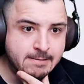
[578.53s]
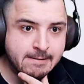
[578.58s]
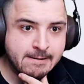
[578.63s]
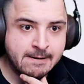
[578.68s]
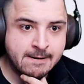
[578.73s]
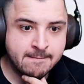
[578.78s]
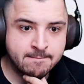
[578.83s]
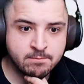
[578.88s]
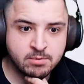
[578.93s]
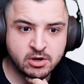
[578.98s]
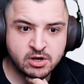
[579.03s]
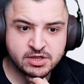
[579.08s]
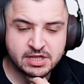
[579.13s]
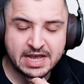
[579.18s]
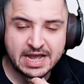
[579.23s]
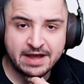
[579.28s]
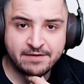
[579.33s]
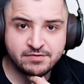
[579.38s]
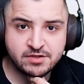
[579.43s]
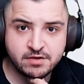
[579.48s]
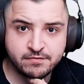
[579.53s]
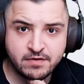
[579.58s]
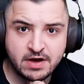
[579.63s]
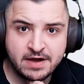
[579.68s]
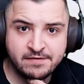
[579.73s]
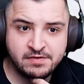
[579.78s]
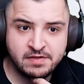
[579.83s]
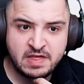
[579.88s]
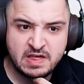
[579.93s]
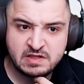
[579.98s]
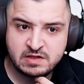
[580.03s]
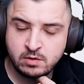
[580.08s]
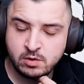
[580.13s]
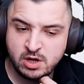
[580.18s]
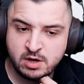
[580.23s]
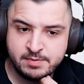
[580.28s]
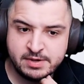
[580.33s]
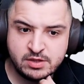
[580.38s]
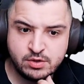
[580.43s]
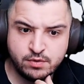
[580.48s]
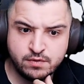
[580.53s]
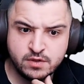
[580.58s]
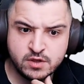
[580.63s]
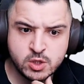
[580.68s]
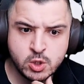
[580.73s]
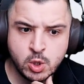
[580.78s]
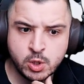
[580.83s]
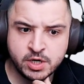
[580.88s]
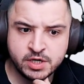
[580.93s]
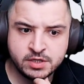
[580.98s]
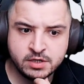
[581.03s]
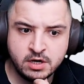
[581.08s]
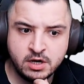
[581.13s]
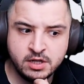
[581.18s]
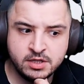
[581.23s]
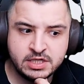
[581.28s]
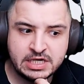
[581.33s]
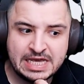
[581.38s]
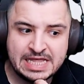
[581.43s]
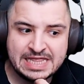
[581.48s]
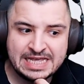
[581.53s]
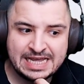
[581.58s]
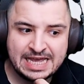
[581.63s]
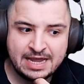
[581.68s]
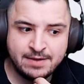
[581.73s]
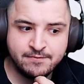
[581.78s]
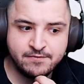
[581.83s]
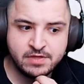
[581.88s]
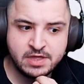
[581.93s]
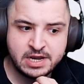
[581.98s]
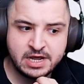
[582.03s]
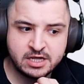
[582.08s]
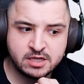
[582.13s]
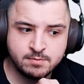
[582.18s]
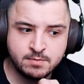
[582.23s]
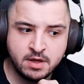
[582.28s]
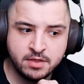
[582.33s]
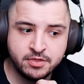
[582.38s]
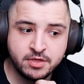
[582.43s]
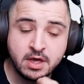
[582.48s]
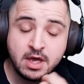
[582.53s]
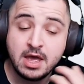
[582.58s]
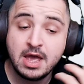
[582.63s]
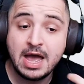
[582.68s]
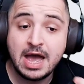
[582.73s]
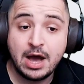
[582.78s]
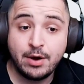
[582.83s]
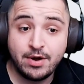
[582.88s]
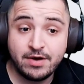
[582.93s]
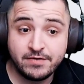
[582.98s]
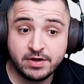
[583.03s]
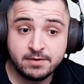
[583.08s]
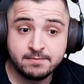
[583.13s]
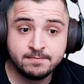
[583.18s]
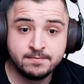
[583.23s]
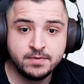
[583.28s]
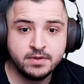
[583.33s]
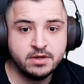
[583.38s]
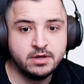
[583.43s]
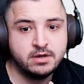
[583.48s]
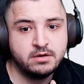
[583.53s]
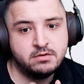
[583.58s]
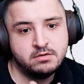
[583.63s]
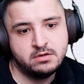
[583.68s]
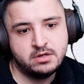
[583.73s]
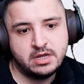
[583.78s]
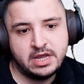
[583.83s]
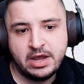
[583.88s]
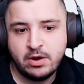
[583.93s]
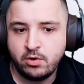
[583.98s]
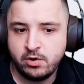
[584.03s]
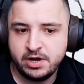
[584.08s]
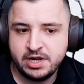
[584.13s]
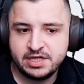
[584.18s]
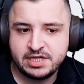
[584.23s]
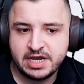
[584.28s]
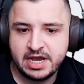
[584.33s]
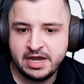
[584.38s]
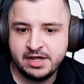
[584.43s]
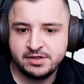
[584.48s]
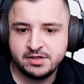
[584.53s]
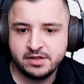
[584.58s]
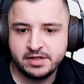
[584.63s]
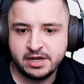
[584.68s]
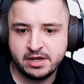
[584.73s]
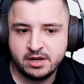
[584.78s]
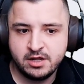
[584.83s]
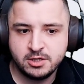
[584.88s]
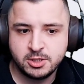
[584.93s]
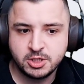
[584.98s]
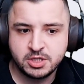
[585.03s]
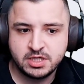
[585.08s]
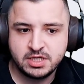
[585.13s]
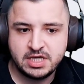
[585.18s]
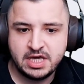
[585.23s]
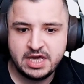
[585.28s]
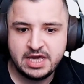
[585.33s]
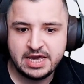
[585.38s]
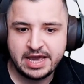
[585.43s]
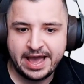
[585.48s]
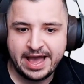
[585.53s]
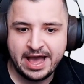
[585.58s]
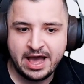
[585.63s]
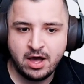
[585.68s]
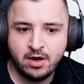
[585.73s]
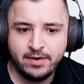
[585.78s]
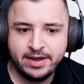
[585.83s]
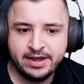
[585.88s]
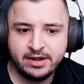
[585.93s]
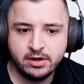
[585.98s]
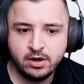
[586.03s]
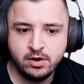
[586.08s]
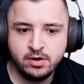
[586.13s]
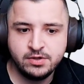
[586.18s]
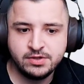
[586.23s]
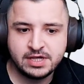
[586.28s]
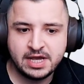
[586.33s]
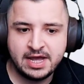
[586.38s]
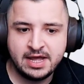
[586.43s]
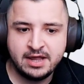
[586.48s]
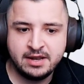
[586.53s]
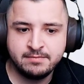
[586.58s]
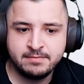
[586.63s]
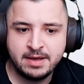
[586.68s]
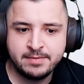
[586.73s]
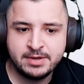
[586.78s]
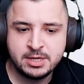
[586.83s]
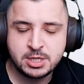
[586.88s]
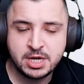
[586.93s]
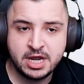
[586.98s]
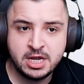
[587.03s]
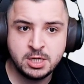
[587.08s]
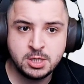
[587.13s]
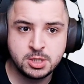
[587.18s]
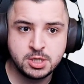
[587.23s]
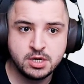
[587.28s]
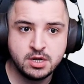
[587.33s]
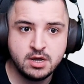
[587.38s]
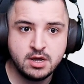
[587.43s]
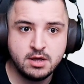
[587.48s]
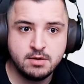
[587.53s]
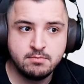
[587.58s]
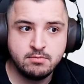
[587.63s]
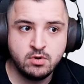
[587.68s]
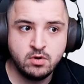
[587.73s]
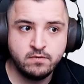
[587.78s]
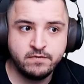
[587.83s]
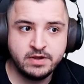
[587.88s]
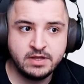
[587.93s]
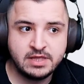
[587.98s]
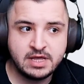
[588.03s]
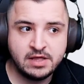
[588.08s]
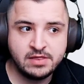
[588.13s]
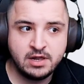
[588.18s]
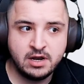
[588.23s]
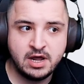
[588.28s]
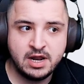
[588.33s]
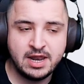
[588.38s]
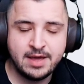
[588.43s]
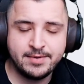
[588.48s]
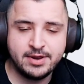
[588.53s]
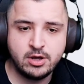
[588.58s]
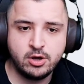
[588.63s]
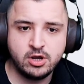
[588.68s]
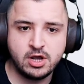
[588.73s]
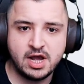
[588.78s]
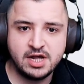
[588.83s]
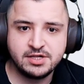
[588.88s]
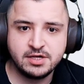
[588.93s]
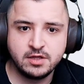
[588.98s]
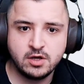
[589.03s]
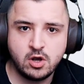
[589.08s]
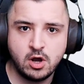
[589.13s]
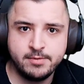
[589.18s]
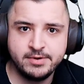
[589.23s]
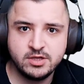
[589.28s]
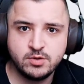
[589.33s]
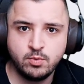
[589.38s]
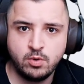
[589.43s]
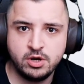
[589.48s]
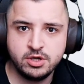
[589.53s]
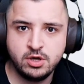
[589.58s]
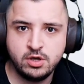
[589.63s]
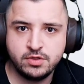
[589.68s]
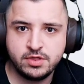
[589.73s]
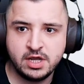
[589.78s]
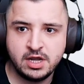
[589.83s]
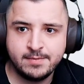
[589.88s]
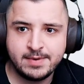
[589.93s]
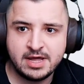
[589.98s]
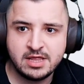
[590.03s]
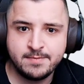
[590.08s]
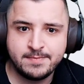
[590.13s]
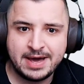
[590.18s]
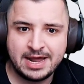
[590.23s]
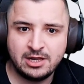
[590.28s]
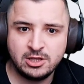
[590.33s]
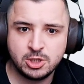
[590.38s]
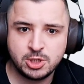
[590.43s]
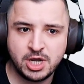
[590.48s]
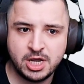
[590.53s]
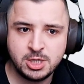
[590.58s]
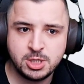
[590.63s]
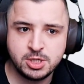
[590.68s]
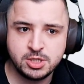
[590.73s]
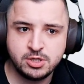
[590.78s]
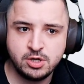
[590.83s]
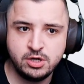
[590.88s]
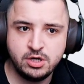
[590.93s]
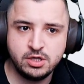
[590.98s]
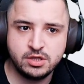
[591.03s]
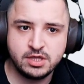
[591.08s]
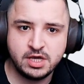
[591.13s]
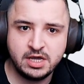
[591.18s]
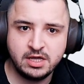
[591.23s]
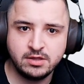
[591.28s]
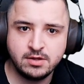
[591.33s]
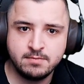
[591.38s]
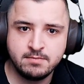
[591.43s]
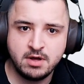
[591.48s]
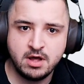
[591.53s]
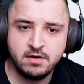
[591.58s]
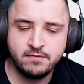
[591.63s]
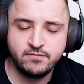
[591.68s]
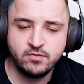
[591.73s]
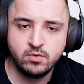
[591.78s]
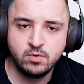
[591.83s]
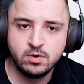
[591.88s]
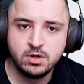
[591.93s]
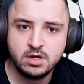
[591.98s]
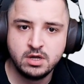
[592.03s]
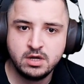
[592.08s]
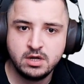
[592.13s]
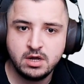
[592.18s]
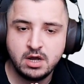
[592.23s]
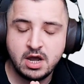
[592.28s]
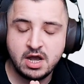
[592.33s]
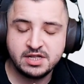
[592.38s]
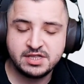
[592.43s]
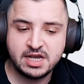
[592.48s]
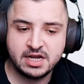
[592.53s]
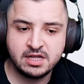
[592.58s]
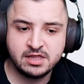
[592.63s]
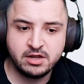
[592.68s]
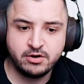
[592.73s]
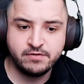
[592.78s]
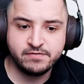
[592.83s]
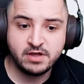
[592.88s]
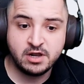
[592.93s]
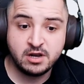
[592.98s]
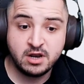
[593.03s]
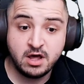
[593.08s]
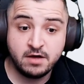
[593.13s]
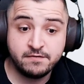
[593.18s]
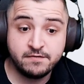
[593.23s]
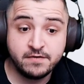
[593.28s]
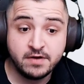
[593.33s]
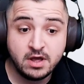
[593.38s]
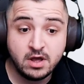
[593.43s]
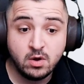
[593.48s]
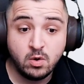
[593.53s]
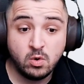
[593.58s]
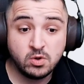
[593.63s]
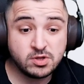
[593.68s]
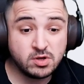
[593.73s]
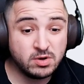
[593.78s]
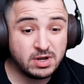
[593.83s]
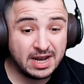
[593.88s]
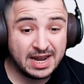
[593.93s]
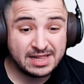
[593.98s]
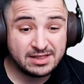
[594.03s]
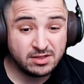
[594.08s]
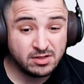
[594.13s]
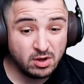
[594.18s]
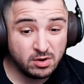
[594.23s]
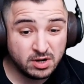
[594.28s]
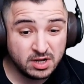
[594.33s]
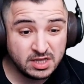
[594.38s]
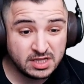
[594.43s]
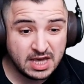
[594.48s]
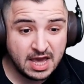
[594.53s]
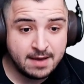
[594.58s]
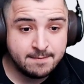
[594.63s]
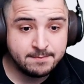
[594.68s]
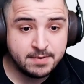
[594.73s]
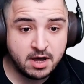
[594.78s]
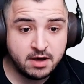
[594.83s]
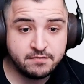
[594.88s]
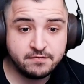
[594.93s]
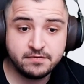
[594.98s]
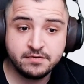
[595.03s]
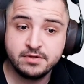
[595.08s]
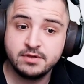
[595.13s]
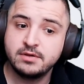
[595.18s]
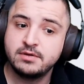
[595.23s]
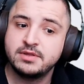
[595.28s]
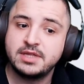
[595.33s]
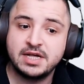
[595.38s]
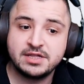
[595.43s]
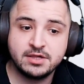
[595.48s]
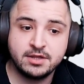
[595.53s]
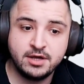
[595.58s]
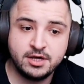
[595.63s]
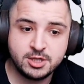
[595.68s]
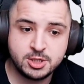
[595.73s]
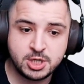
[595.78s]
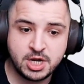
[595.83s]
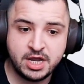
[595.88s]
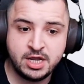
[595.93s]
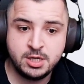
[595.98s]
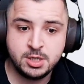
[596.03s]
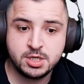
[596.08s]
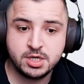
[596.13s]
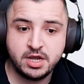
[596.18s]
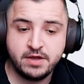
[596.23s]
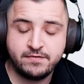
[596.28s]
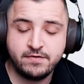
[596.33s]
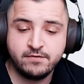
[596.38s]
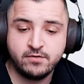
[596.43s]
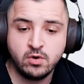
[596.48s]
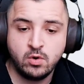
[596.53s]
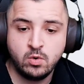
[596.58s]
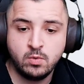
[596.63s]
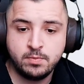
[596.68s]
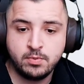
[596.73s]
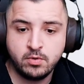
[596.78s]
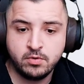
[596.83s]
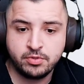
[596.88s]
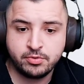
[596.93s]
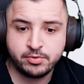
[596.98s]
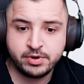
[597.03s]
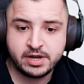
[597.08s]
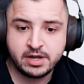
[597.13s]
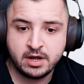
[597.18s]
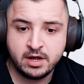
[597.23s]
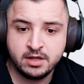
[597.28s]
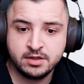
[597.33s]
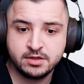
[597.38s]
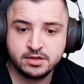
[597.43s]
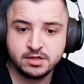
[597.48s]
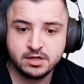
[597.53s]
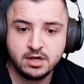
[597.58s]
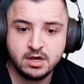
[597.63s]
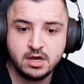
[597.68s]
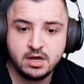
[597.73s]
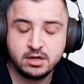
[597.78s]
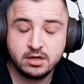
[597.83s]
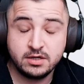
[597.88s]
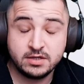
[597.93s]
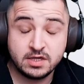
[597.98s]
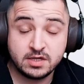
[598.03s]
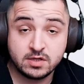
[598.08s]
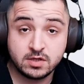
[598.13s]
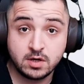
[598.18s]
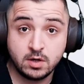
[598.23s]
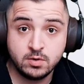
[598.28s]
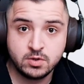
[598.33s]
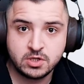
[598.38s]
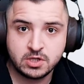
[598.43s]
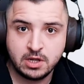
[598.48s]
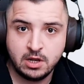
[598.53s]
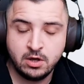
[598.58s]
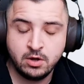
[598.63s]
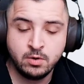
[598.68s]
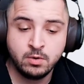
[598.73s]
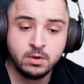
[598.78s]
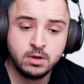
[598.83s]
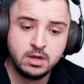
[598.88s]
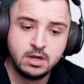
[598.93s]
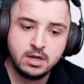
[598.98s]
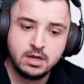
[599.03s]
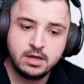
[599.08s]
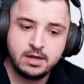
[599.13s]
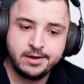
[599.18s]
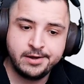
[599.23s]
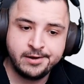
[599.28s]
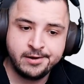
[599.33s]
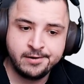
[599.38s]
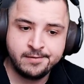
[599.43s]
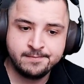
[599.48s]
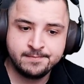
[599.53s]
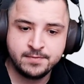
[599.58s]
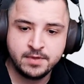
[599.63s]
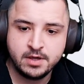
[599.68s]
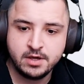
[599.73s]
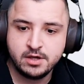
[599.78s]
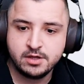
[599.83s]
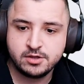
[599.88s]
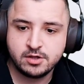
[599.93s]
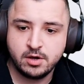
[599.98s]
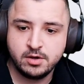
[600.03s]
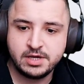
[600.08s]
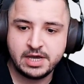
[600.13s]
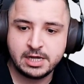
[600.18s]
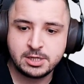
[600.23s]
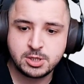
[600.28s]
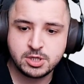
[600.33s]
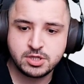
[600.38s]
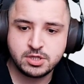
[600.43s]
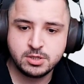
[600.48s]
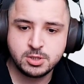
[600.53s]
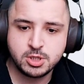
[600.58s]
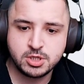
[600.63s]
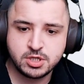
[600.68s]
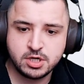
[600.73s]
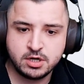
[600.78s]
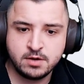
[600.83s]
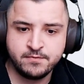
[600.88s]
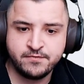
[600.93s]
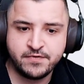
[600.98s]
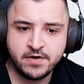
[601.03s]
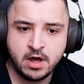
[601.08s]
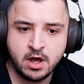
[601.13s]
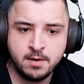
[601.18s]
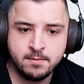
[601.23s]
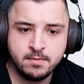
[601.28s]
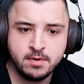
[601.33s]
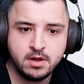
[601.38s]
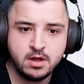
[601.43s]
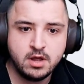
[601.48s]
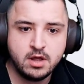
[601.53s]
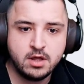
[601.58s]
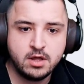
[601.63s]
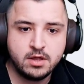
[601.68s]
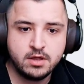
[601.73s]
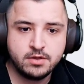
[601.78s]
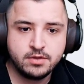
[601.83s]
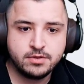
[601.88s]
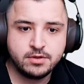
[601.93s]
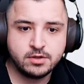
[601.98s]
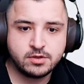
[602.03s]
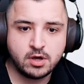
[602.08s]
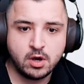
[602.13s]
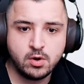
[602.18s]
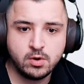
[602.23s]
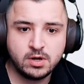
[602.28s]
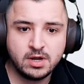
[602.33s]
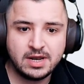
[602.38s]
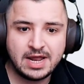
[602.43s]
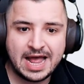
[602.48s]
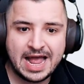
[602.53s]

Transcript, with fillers: um, because they have survived and they're still going to be two of the strongest cards in the game for the next month. However, it already says they're going to just see how it goes and maybe change moving down the line. Let me know, guys, in the comments what you think about the balance changes. Do you think that Marvel uh, Second Dinner have done enough? Also, collector tokens getting buffed. That's a nice change if you've got all, all three cards because it's so slow. Um, so yeah, just just to confirm, the token